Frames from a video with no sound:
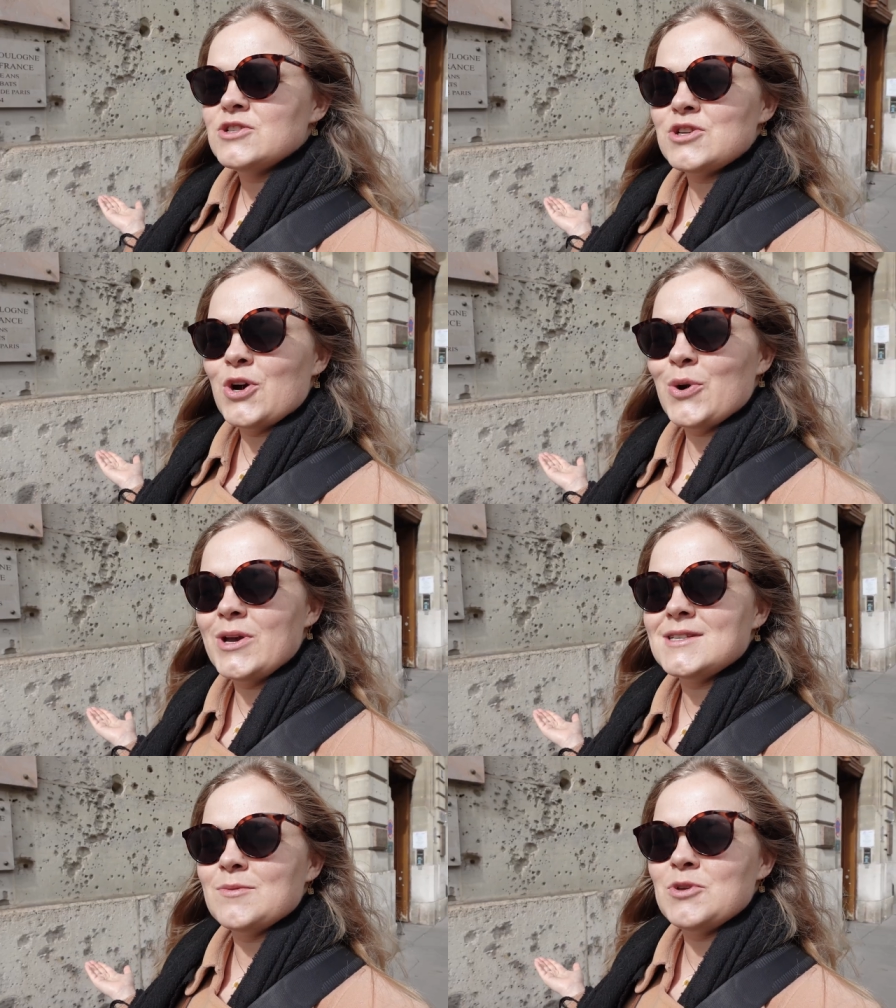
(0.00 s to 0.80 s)
So
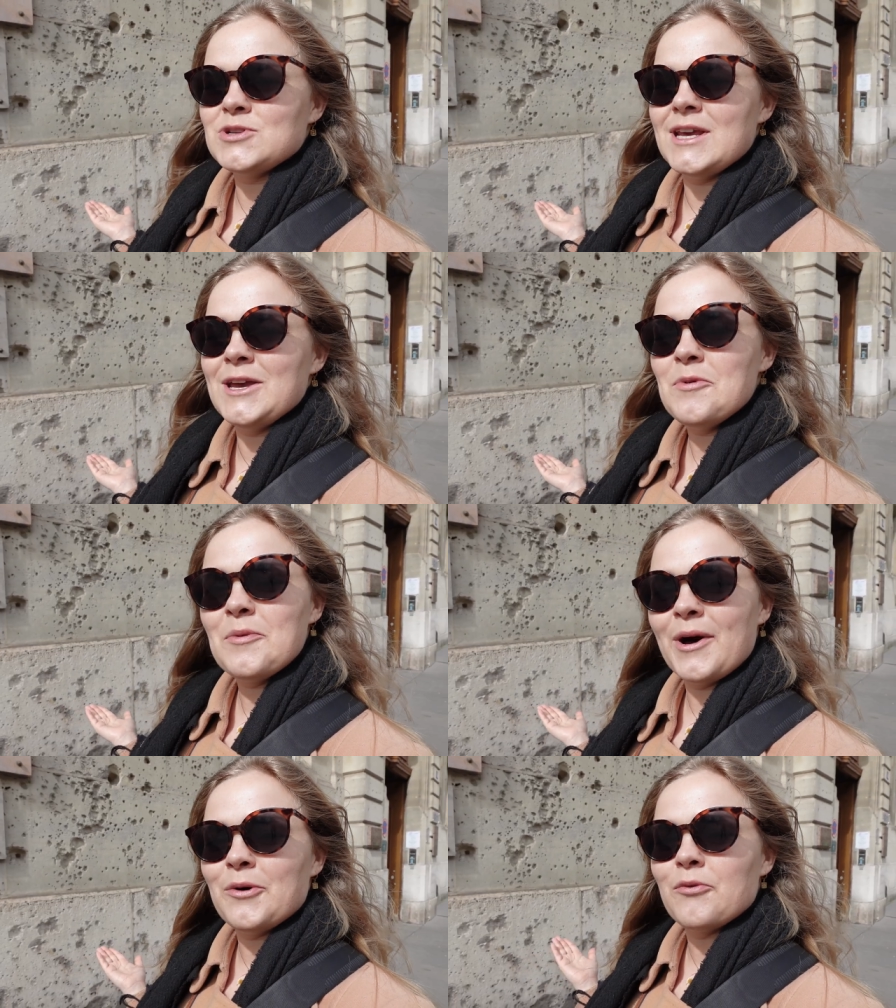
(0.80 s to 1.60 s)
it's a museum
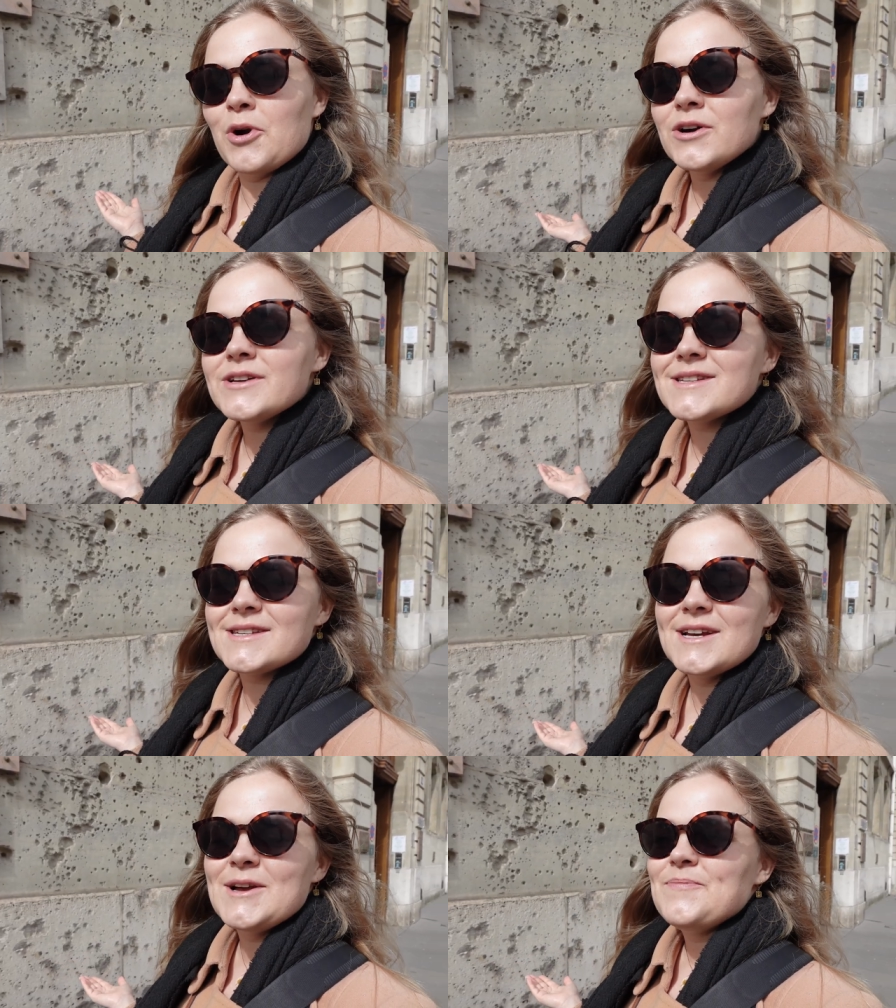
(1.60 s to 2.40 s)
about rocks,